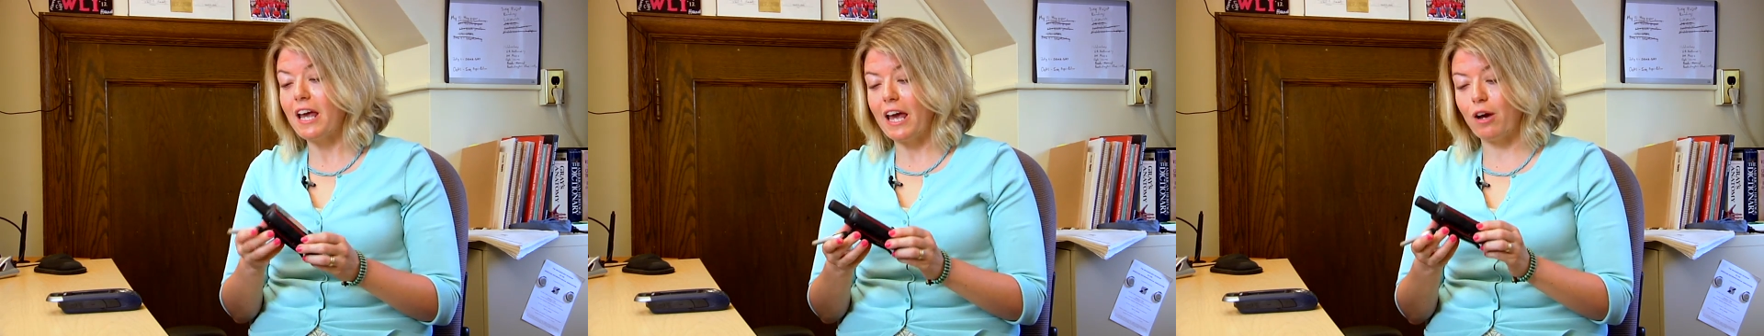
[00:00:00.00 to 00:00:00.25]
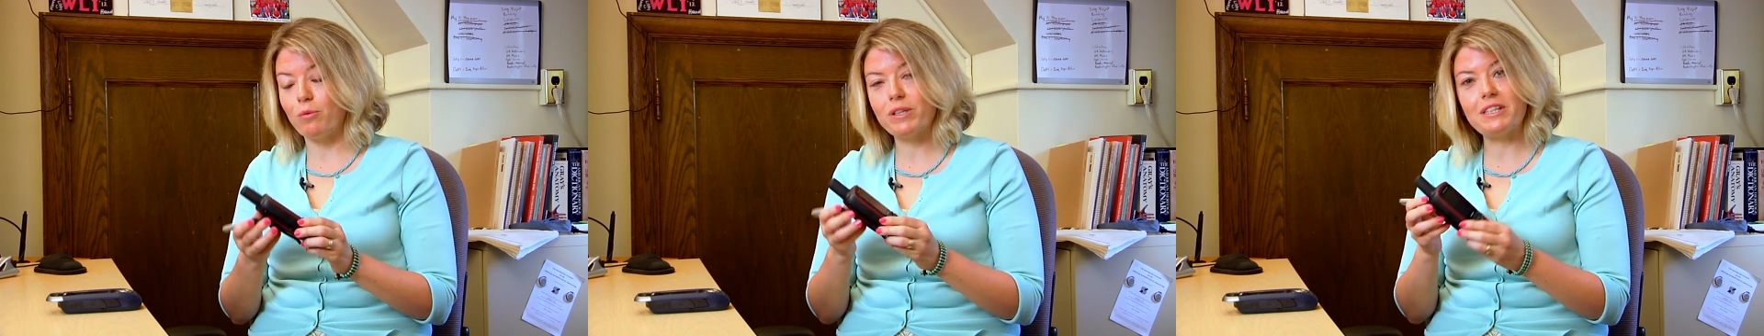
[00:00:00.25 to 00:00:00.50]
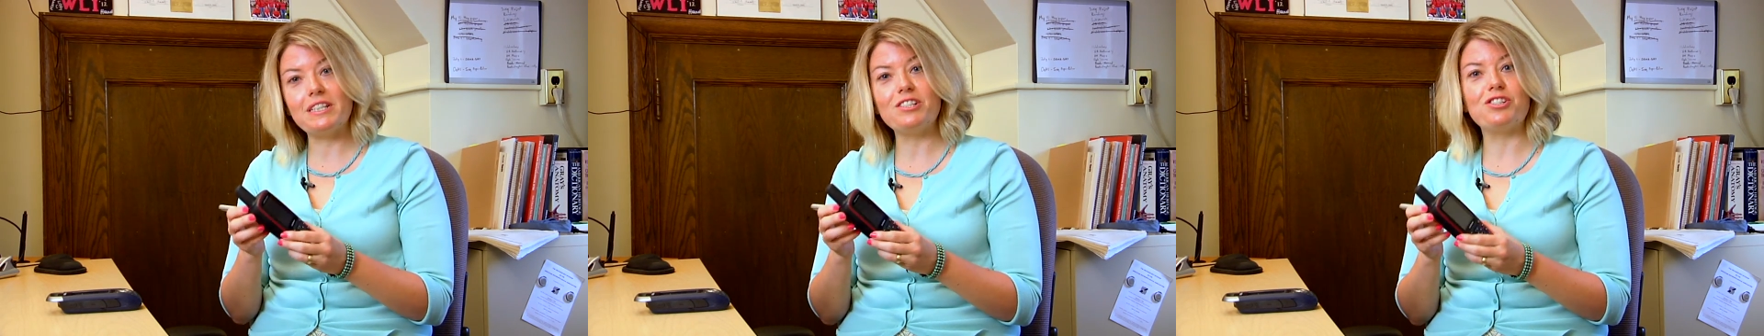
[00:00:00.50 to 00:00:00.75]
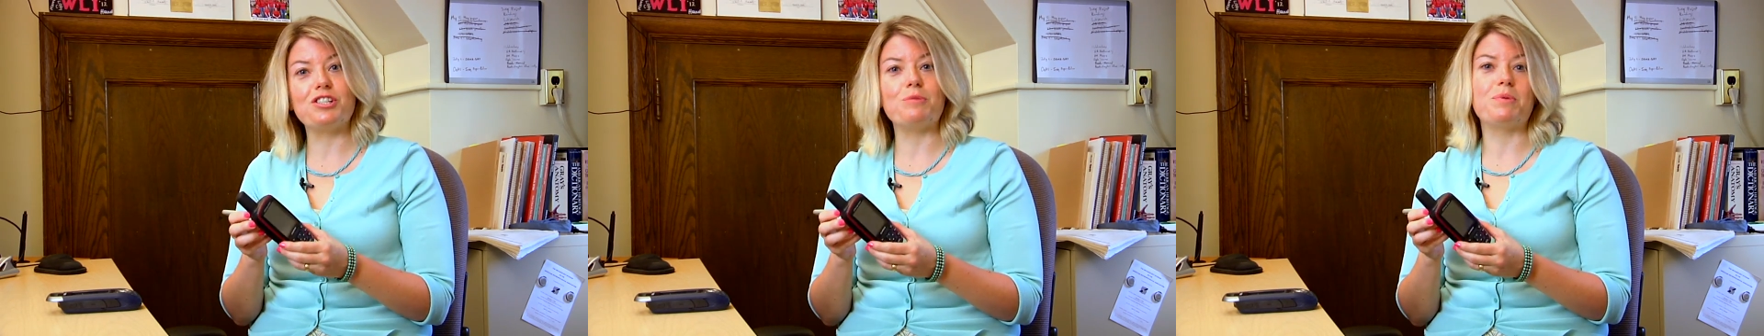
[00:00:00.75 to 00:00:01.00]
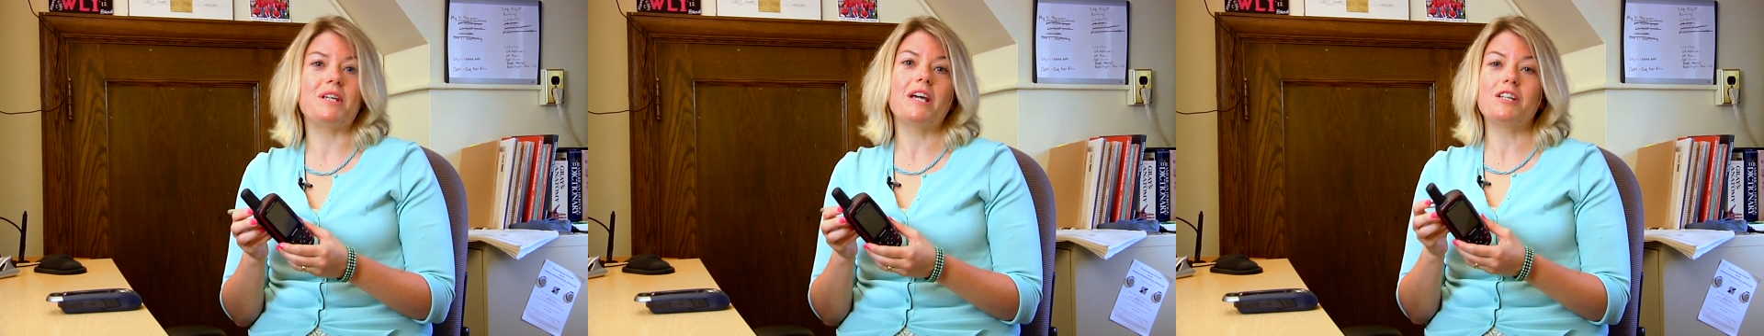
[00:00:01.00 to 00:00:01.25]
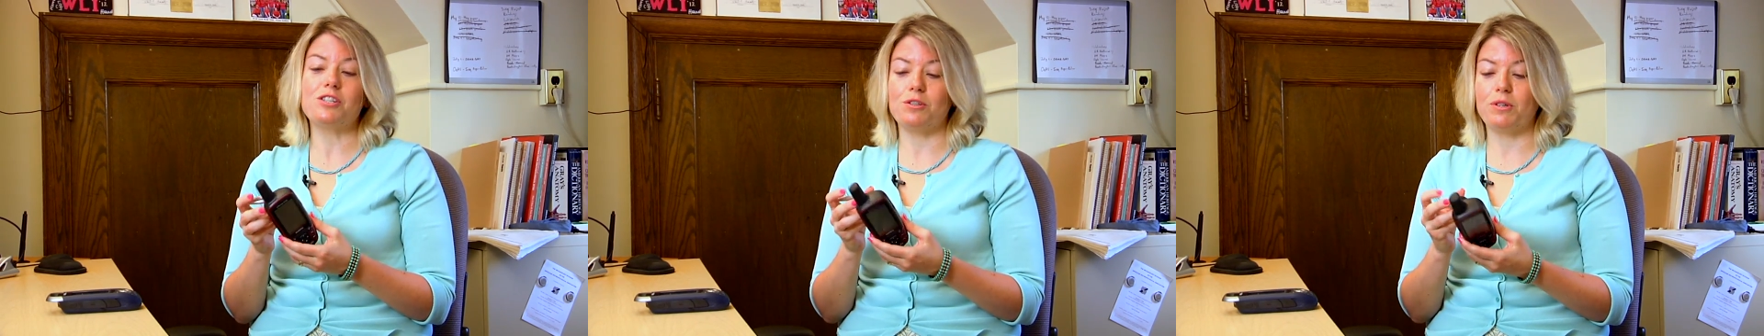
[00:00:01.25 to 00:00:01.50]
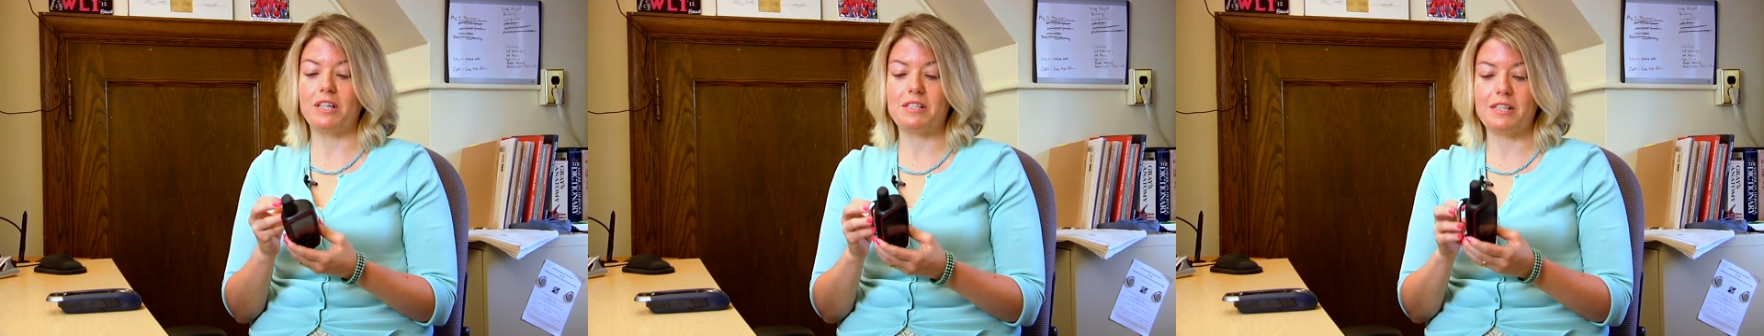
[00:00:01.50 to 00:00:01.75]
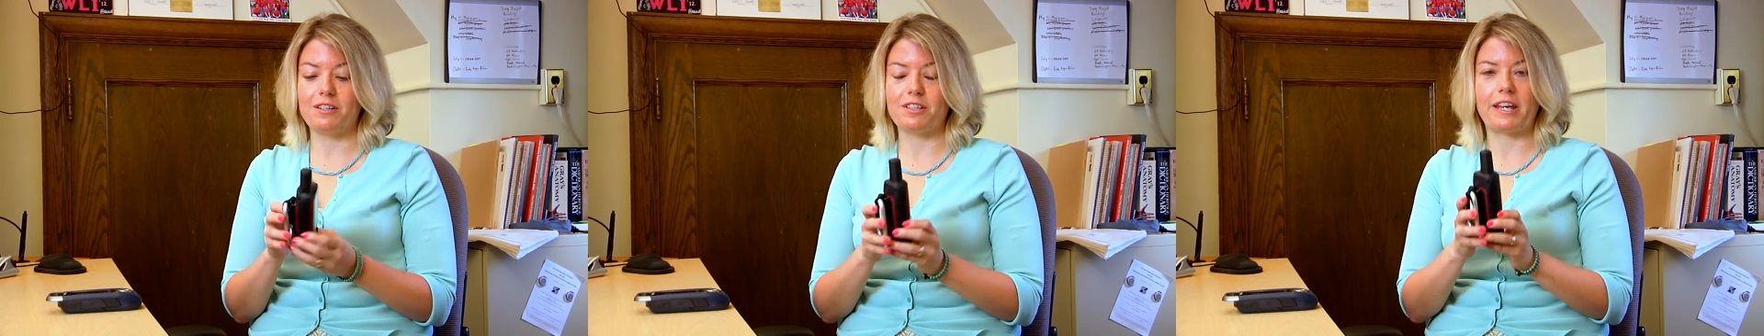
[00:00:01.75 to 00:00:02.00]
And with these GPS units,
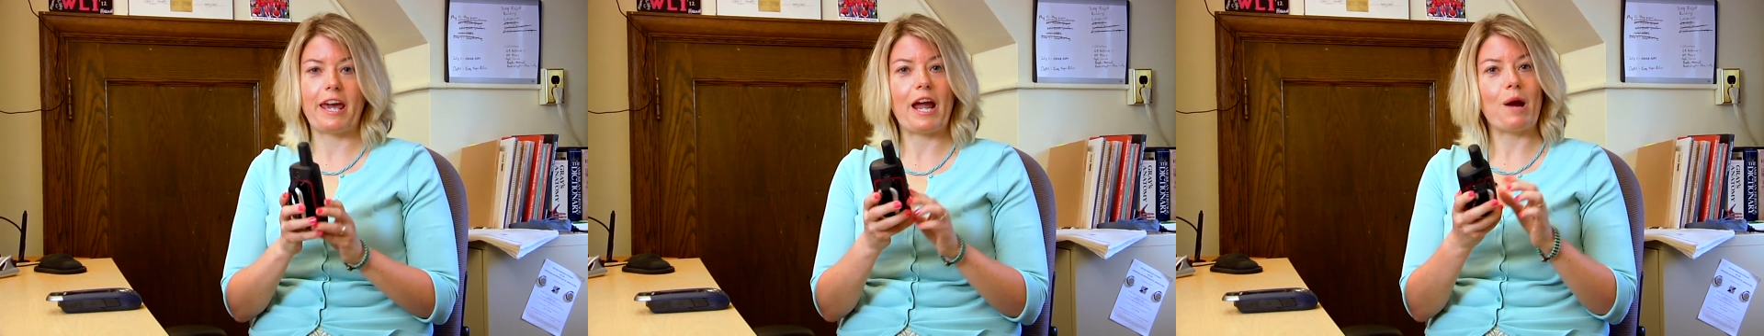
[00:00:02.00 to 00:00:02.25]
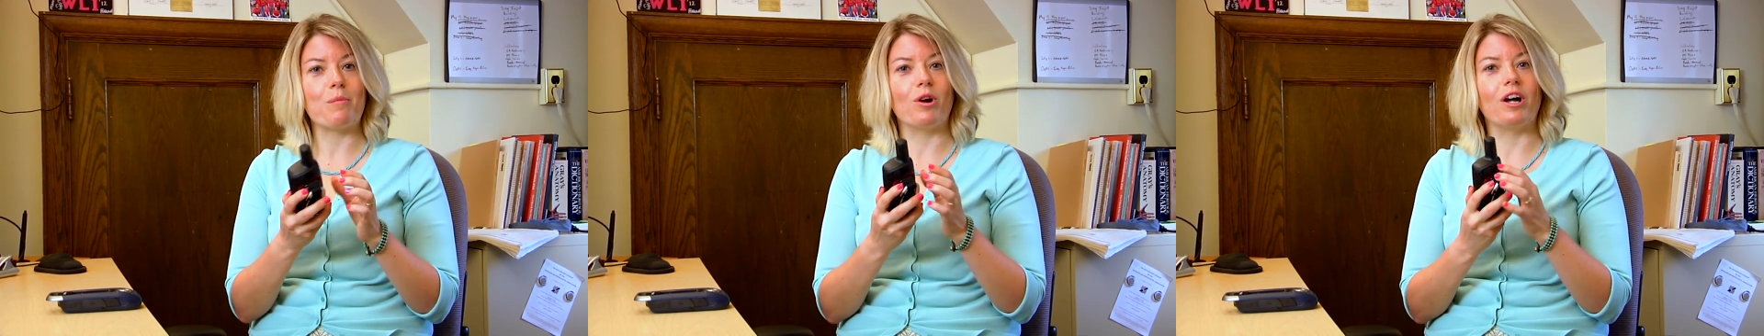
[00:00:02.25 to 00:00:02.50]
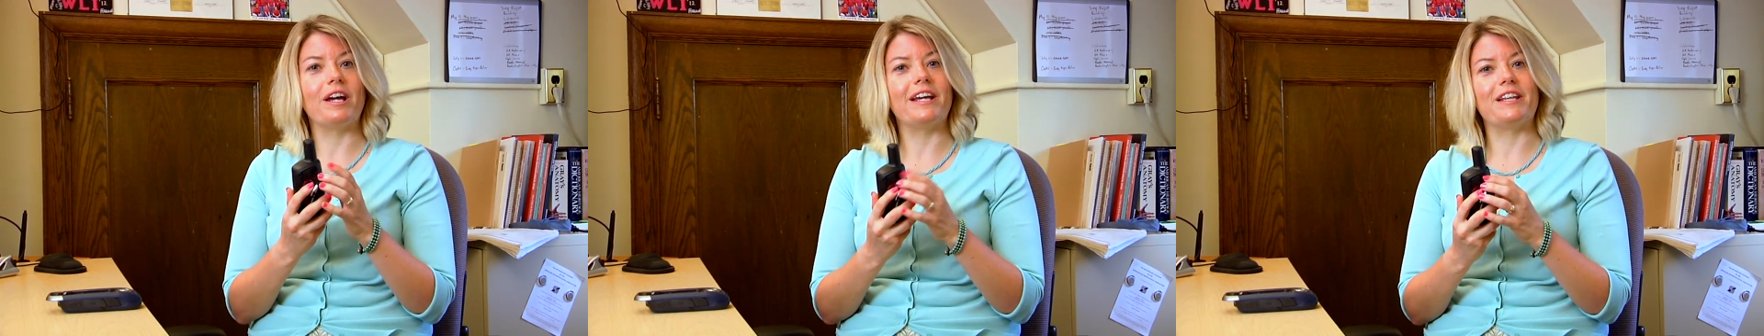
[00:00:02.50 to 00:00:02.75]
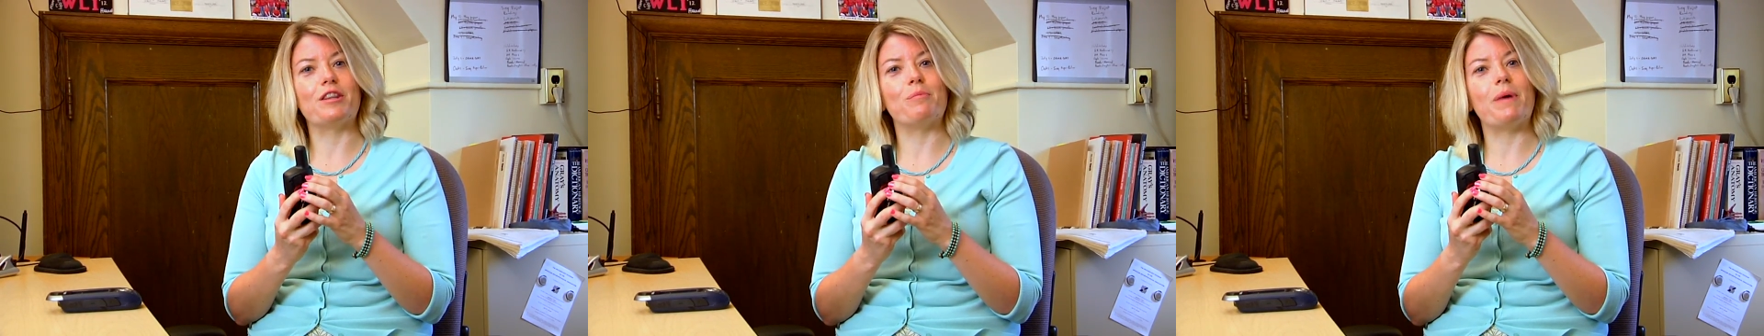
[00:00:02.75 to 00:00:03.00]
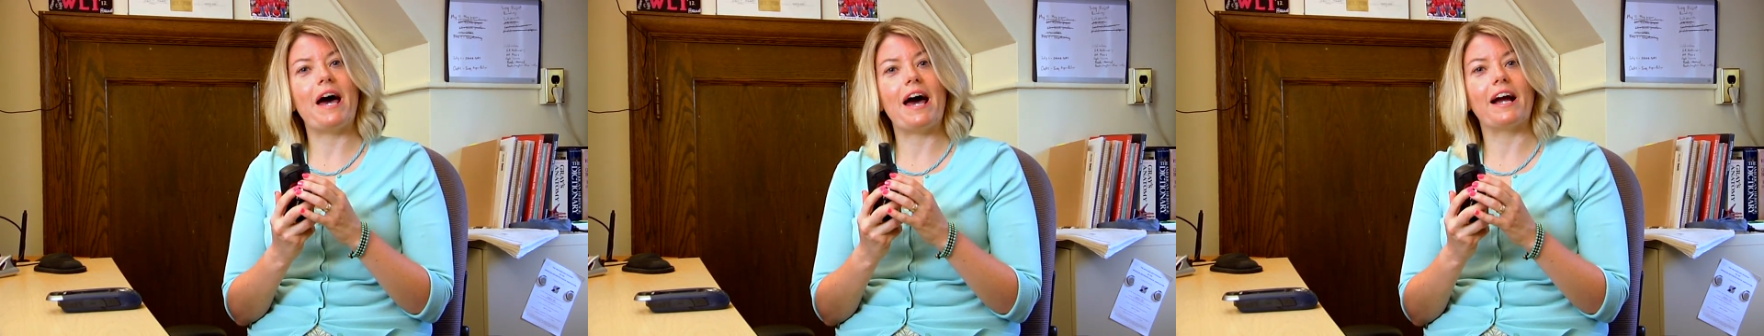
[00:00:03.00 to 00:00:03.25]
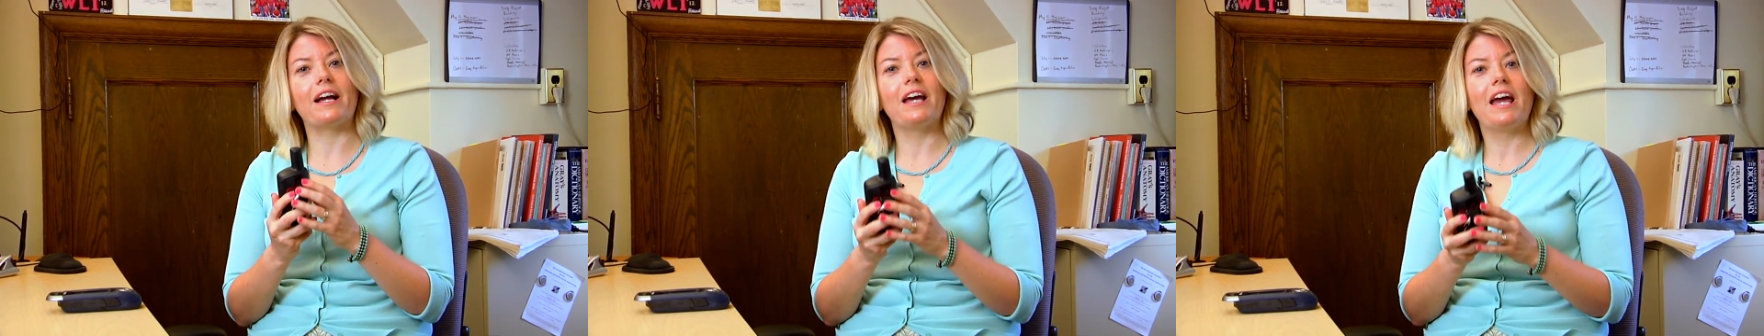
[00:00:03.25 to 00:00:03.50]
there's a camera in the back,